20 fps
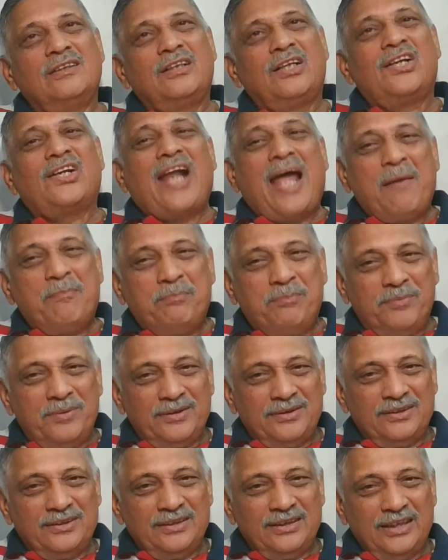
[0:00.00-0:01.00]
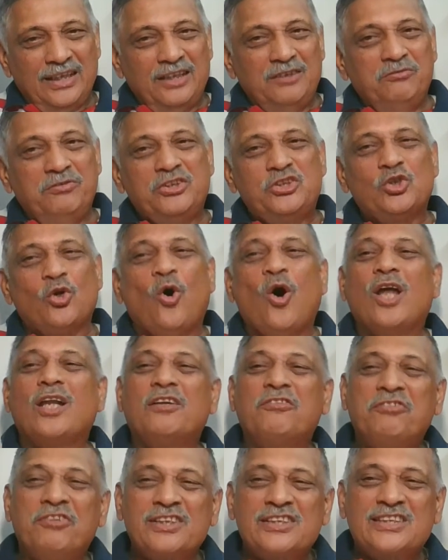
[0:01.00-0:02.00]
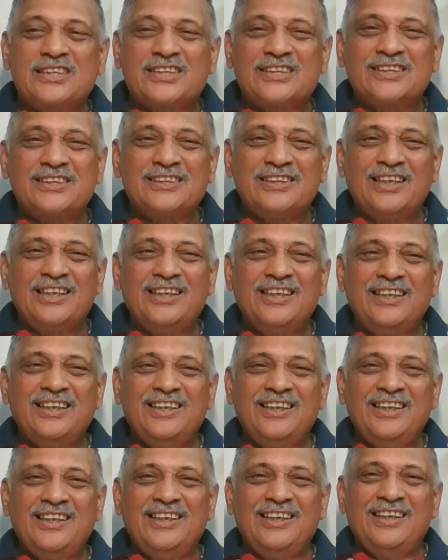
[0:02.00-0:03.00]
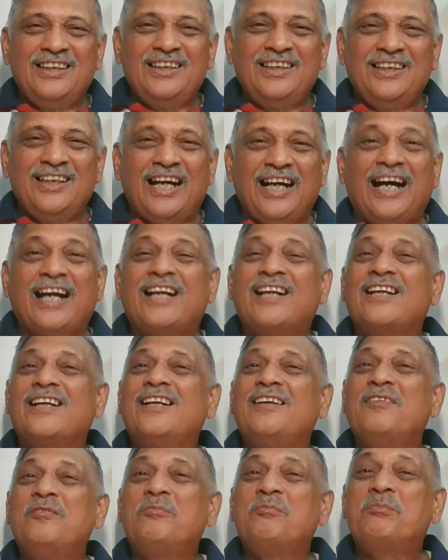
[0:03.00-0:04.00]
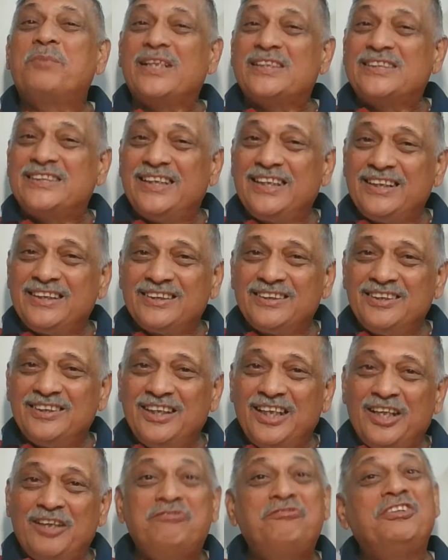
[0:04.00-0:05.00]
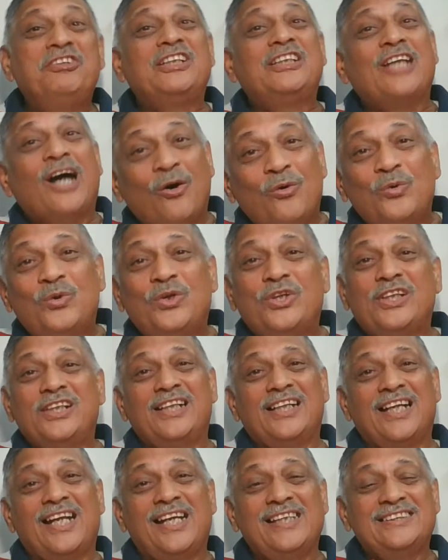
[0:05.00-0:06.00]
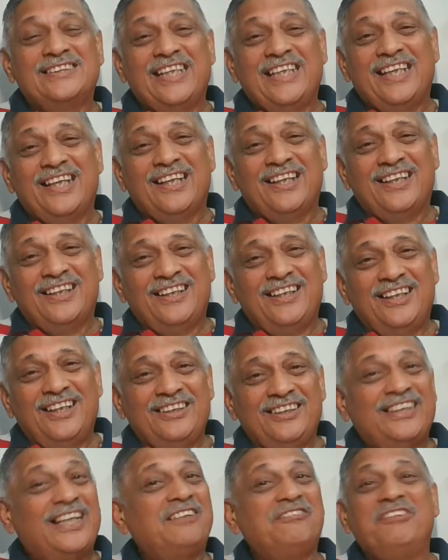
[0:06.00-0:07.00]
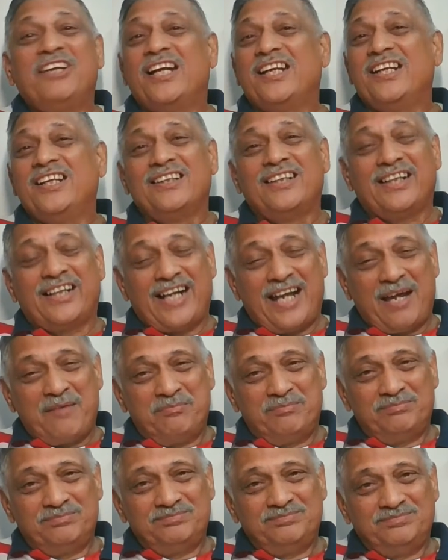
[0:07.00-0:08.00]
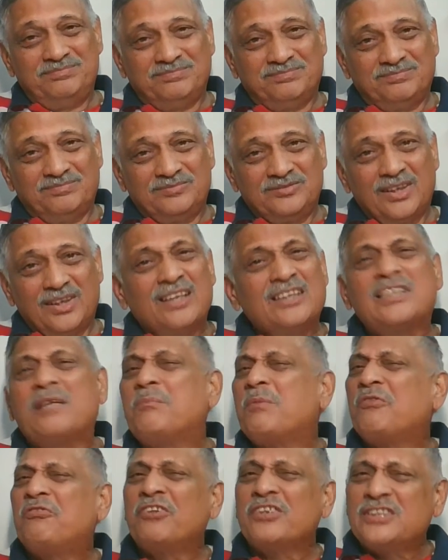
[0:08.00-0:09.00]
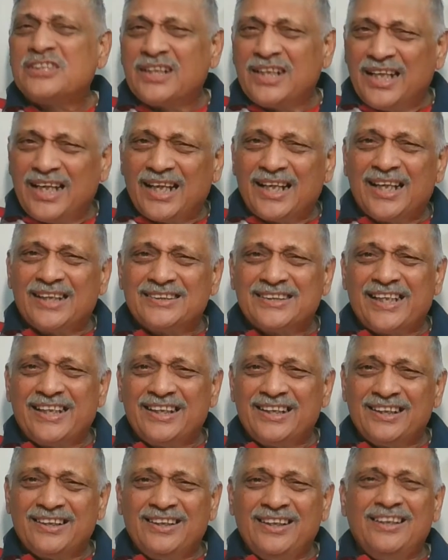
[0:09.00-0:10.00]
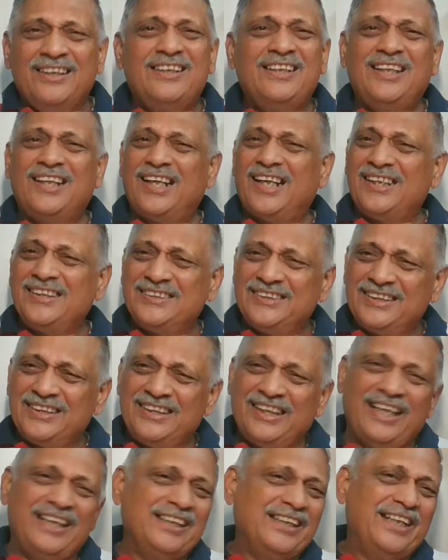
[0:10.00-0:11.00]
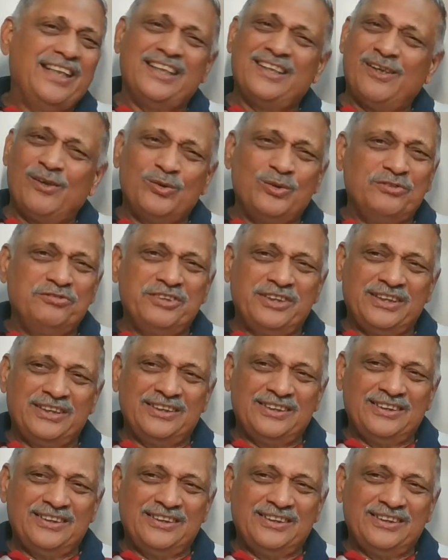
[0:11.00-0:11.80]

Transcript: trap in which all of us are present without realizing that we are in a trap. Some of us realize it and get out of it.